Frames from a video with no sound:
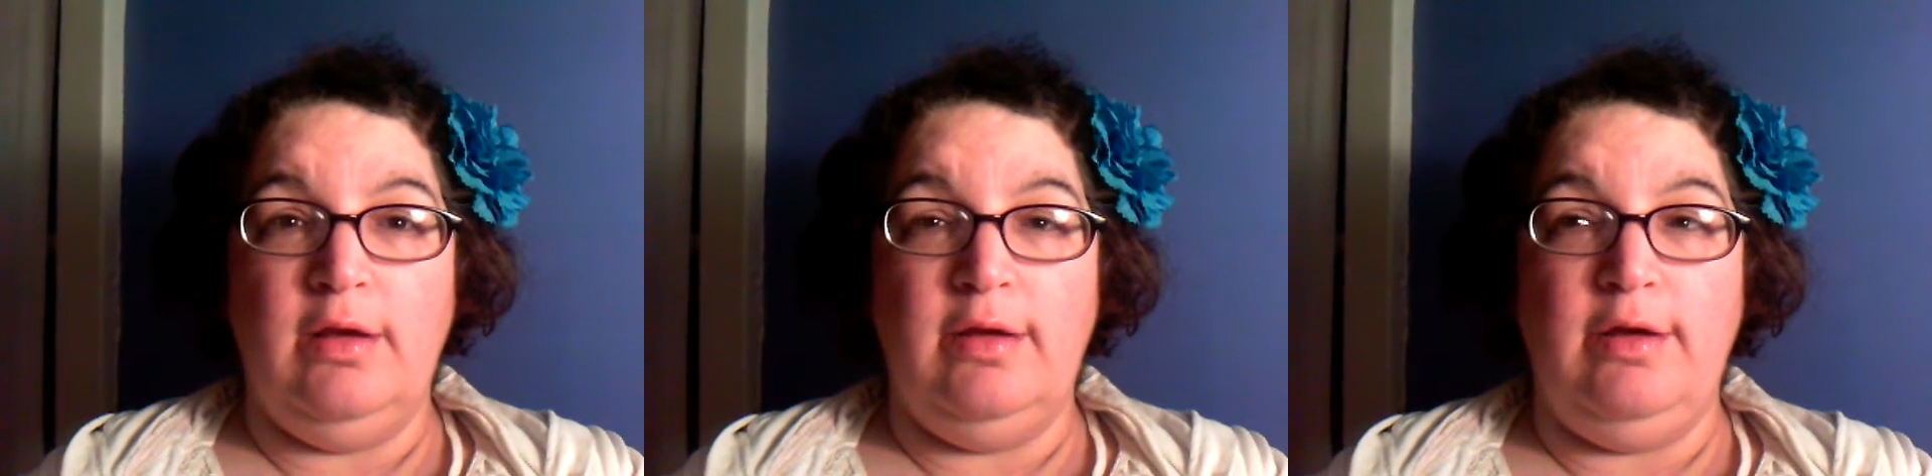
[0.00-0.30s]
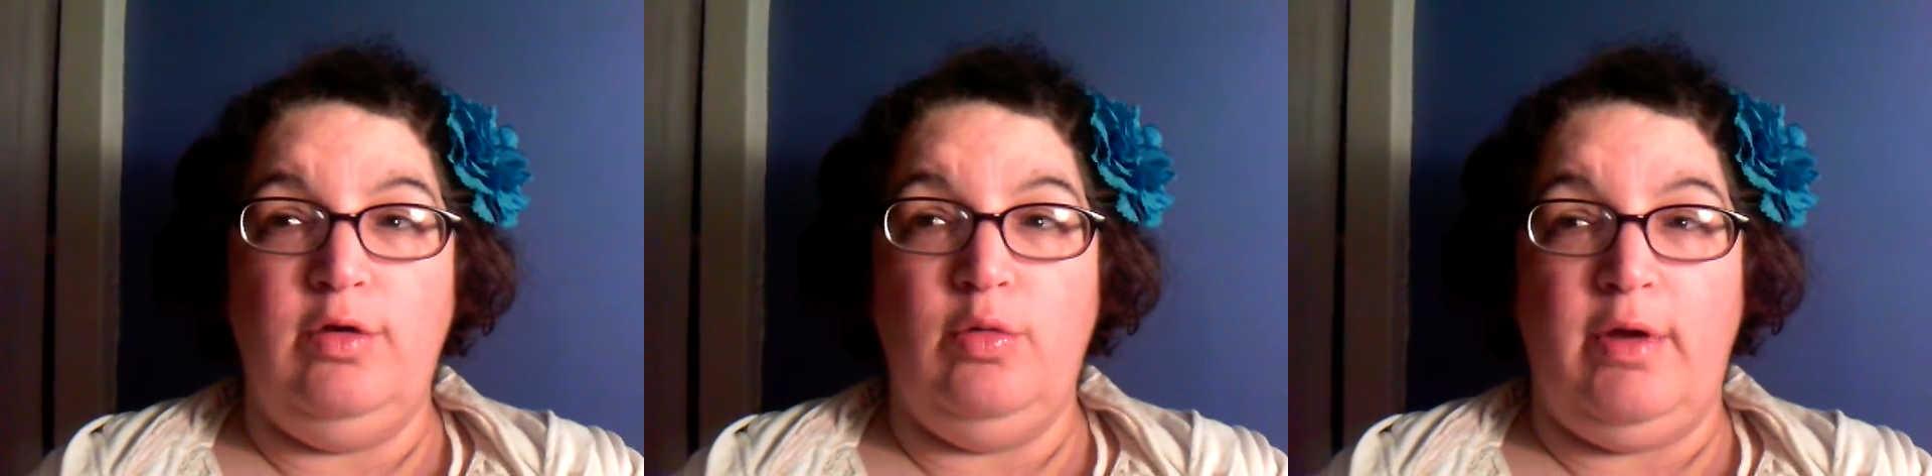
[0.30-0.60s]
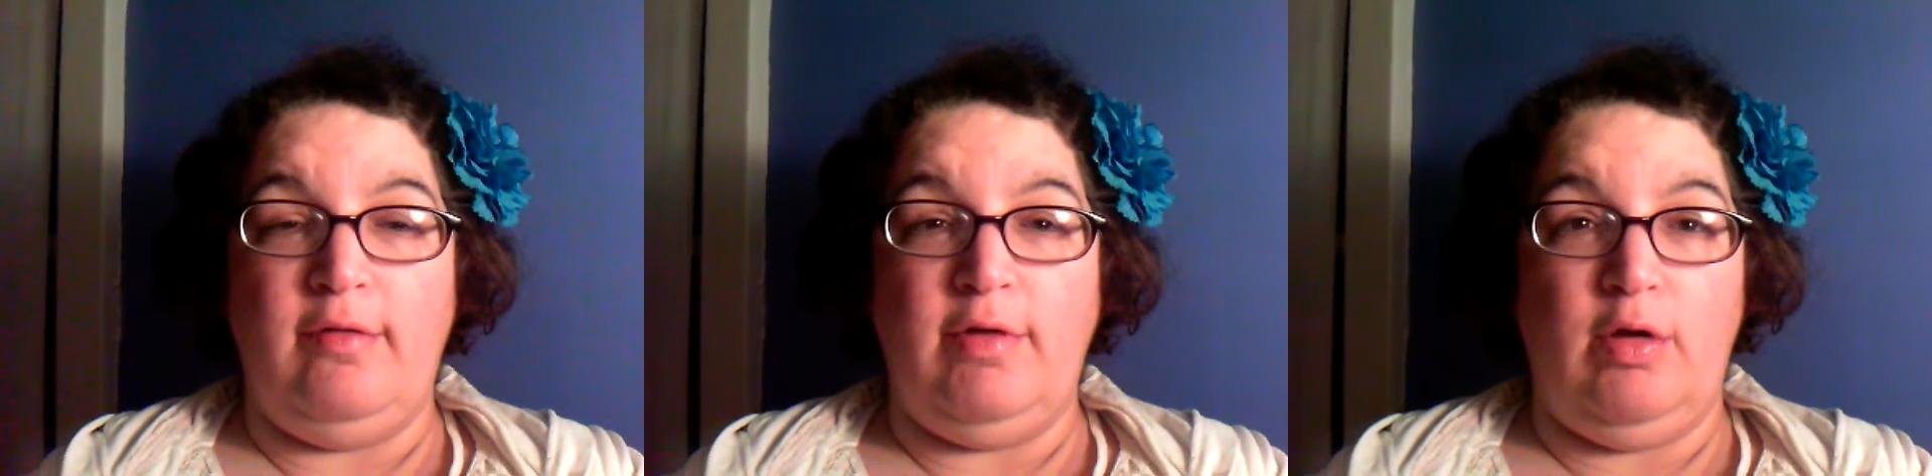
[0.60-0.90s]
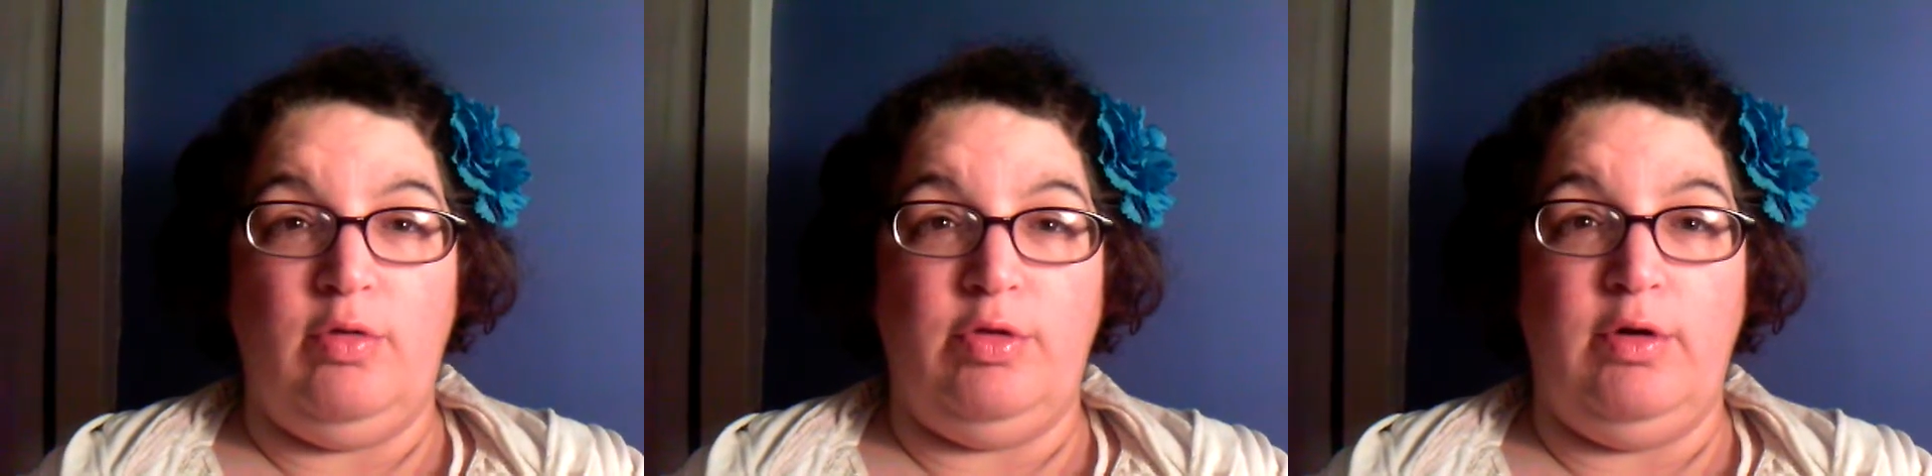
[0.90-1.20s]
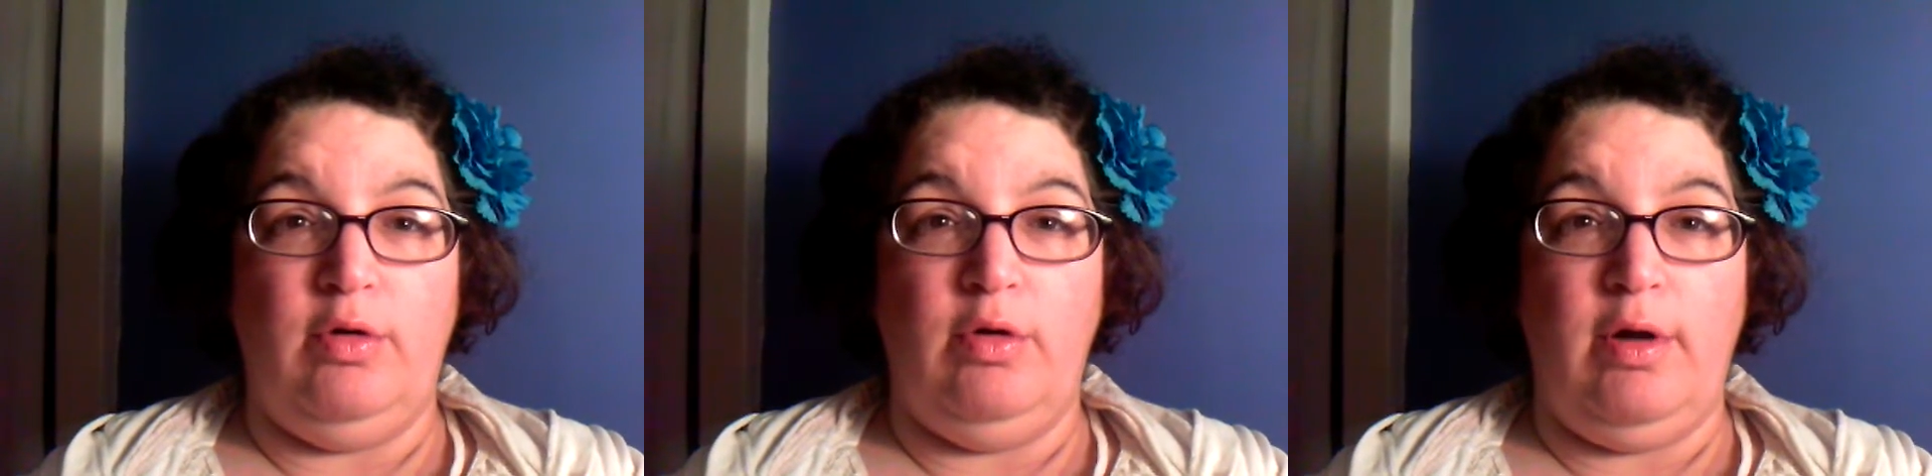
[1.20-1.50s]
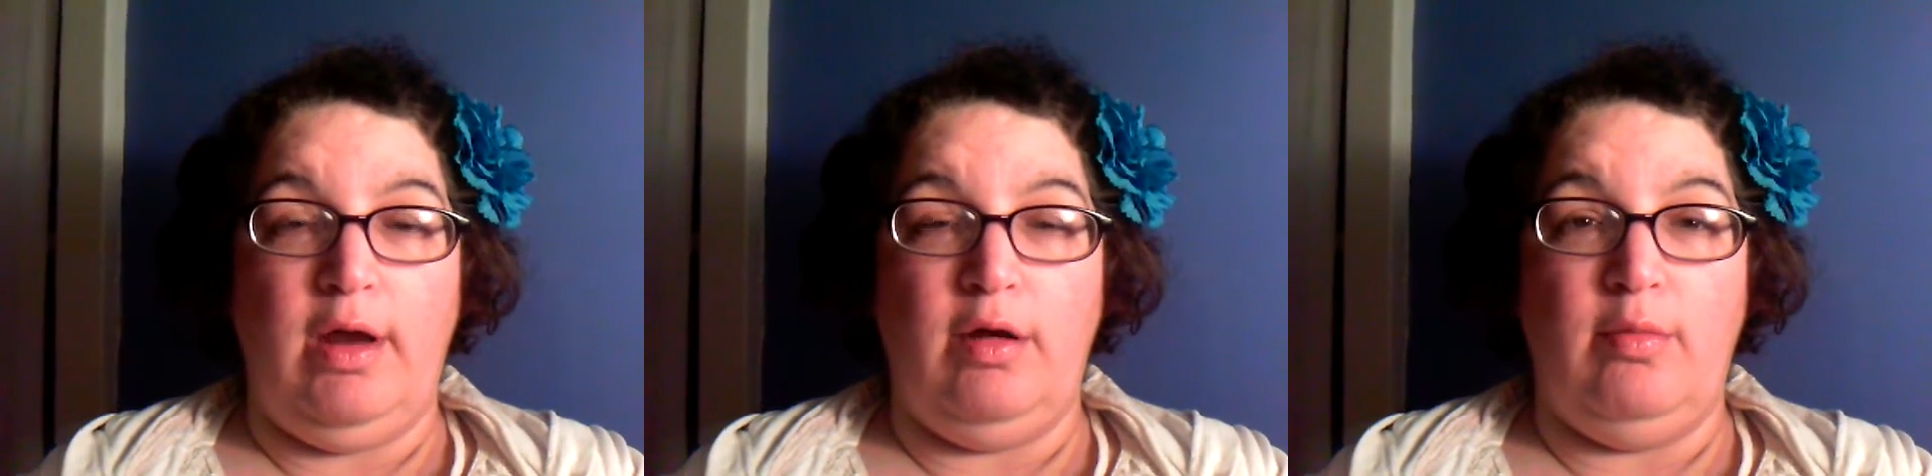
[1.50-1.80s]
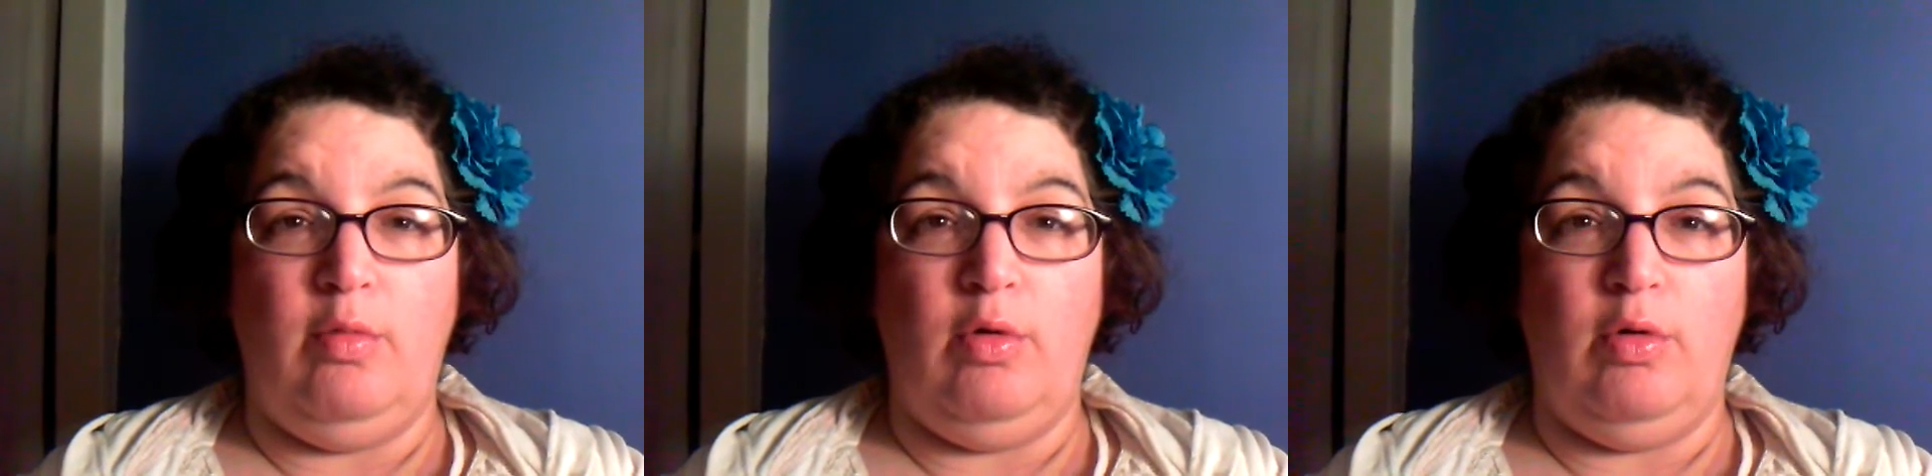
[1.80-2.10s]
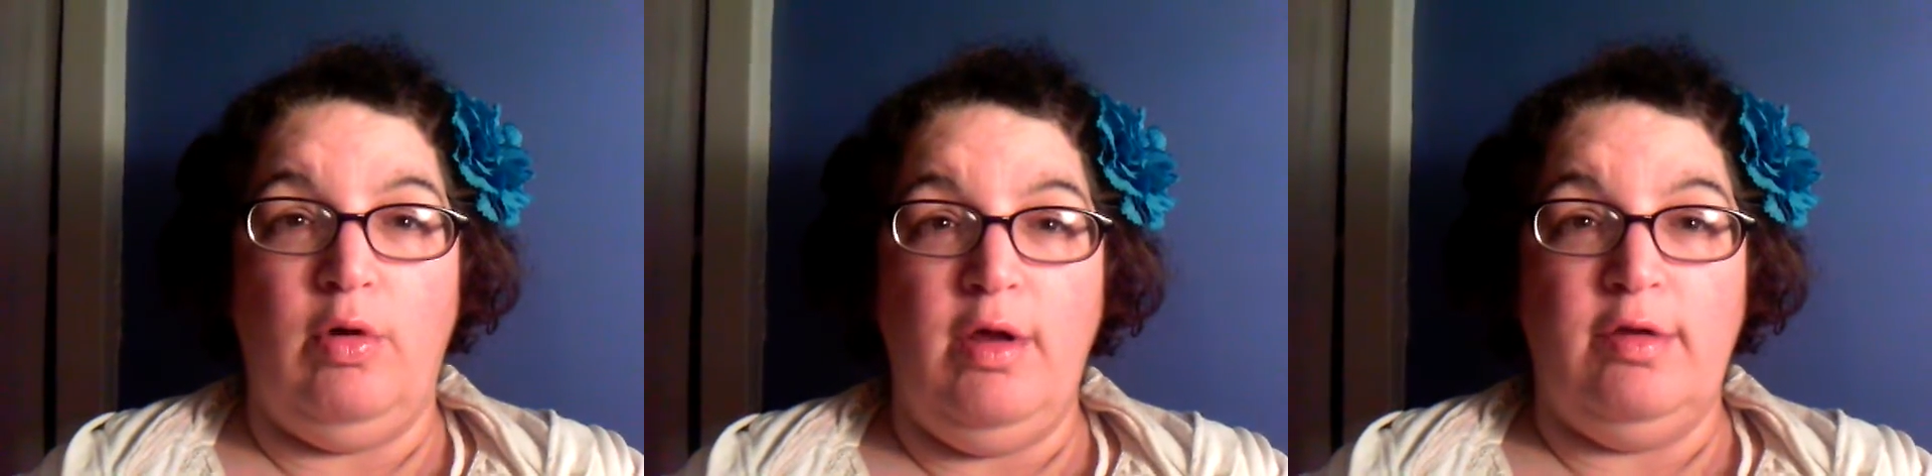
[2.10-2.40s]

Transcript: you will have a healthier and a more